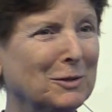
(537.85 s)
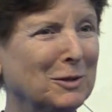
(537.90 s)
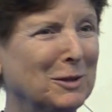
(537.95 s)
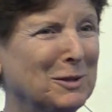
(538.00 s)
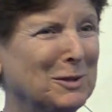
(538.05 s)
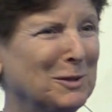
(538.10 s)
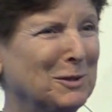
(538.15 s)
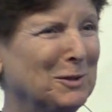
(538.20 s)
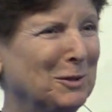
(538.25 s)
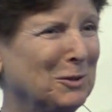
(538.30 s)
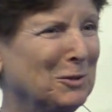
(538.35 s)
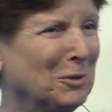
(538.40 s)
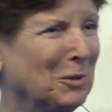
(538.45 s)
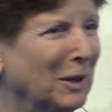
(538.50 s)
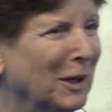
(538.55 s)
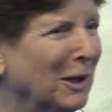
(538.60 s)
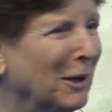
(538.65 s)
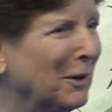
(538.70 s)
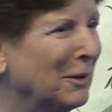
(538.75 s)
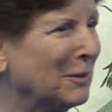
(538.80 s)
This is a
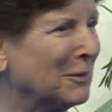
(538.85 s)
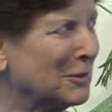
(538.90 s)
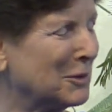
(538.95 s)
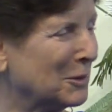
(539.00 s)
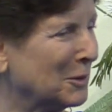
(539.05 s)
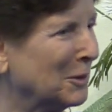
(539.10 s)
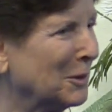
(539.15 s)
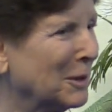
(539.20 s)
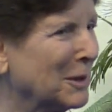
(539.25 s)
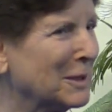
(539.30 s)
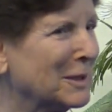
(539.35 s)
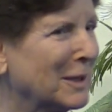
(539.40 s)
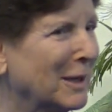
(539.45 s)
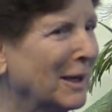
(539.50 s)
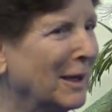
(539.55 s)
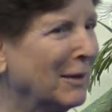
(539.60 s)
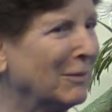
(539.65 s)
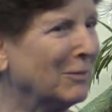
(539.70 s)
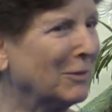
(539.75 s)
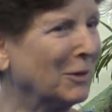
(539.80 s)
trio of stories
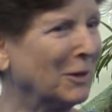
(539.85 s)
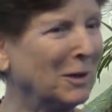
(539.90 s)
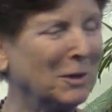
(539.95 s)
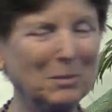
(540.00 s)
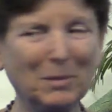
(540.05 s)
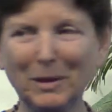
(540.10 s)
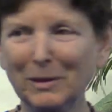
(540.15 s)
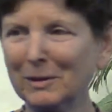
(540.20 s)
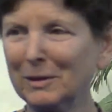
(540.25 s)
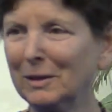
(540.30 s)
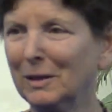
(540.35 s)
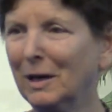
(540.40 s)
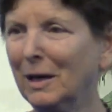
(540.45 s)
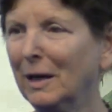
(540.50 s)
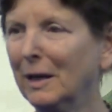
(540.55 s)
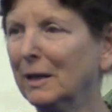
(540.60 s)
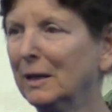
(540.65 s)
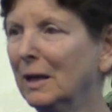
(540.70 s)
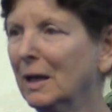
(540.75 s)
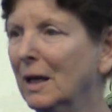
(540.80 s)
that I've thought about a
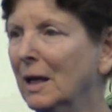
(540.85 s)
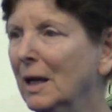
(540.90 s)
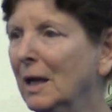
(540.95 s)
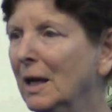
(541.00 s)
lot.